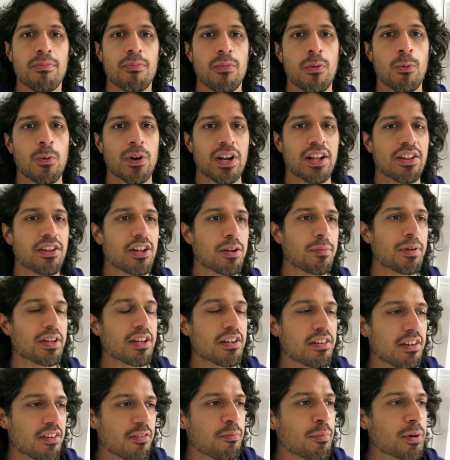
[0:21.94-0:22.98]
what I thought about the
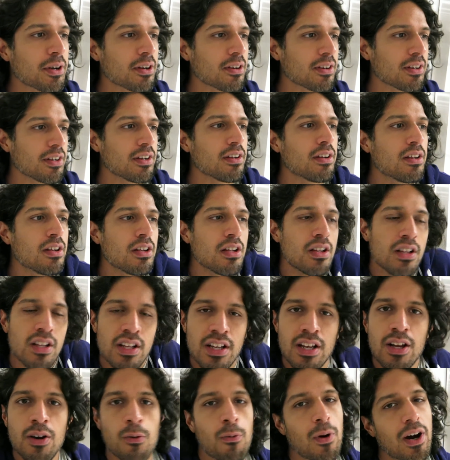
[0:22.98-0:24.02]
Tough Mudder and
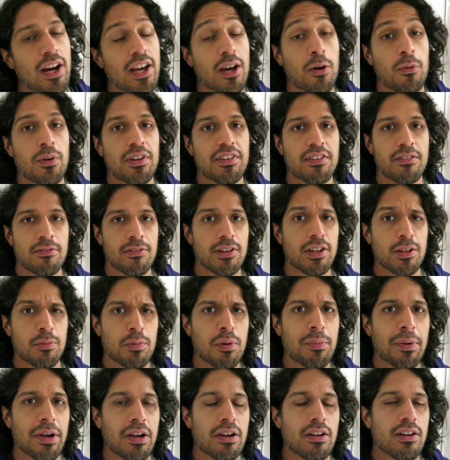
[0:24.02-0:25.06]
why I wasn't really
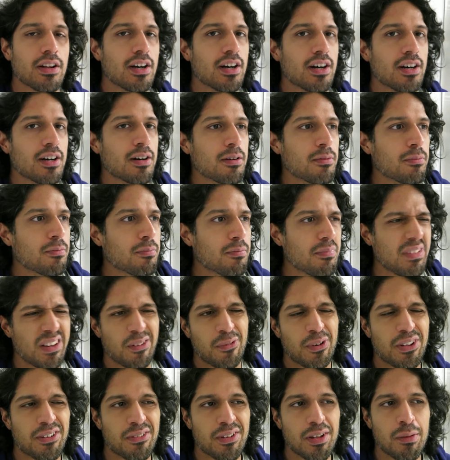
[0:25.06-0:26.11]
prepared. I
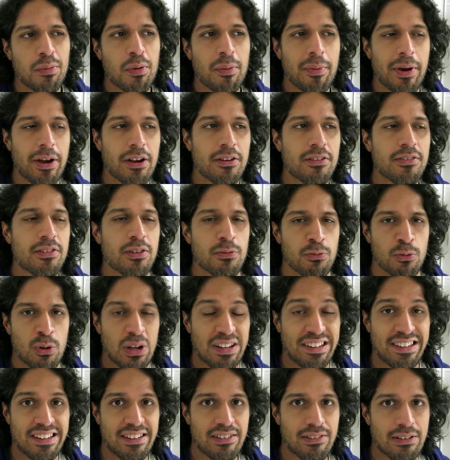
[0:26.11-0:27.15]
wasn't really prepared to
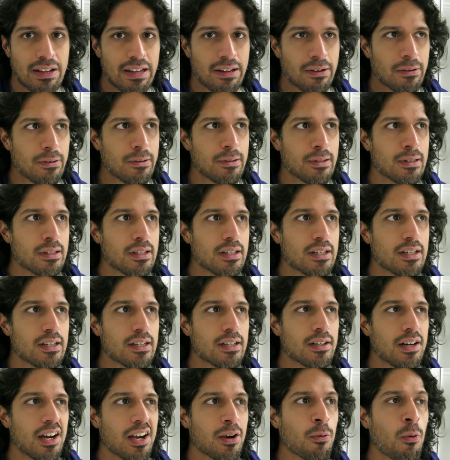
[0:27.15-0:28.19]
run it at all.
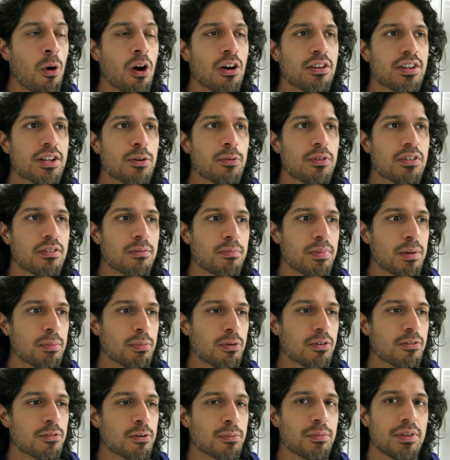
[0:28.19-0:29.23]
I walked it with some
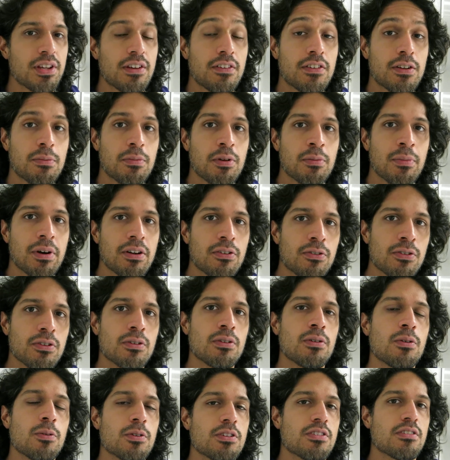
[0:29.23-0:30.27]
people from DFW Mud Crew,
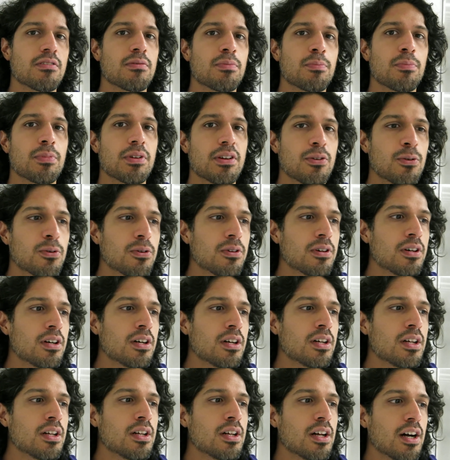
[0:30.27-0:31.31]
which is pretty cool.
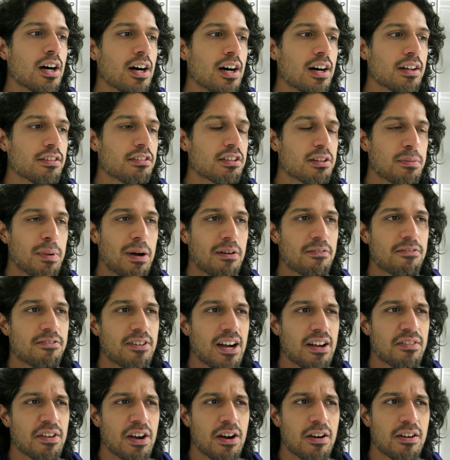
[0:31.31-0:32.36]
It took about
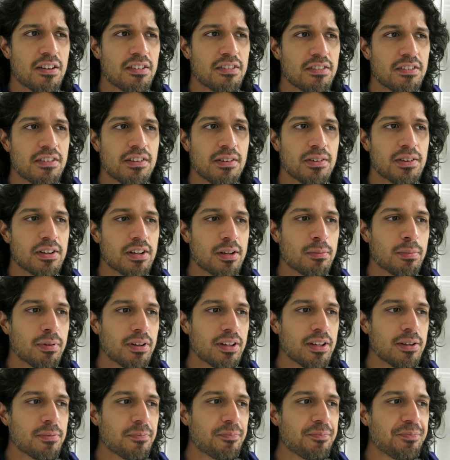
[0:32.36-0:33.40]
5 hours or so to
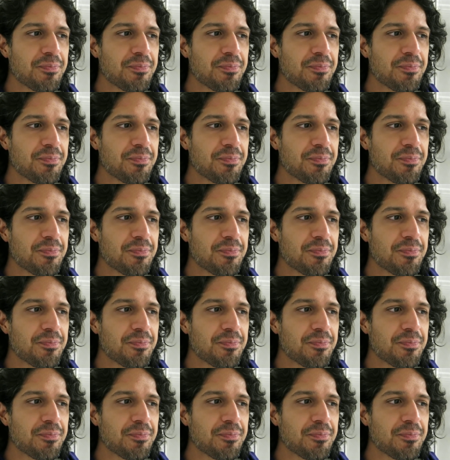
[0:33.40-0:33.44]
complete.